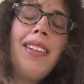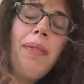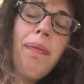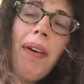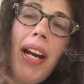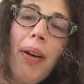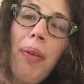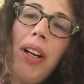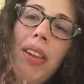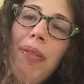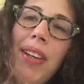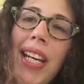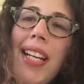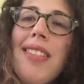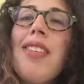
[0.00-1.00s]
Bear with
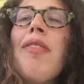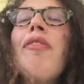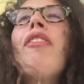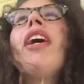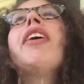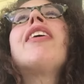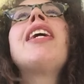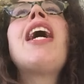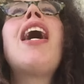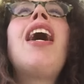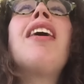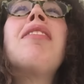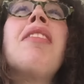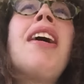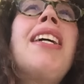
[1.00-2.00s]
me, it's very
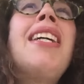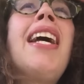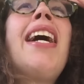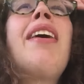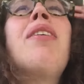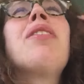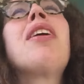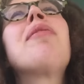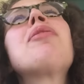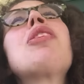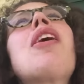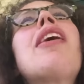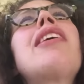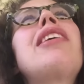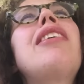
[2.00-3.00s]
hot right now and I'm
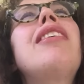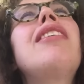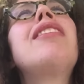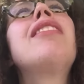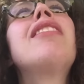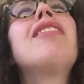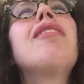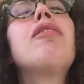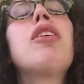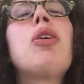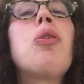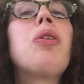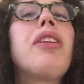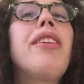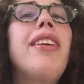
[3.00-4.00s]
trying to
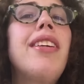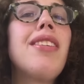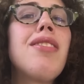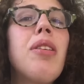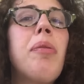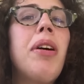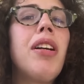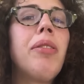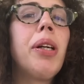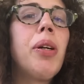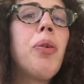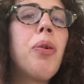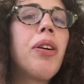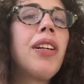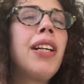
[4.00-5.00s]
record this. I want to
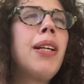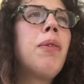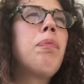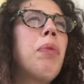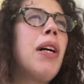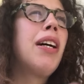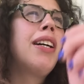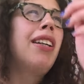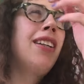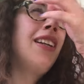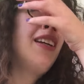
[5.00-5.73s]
record it, but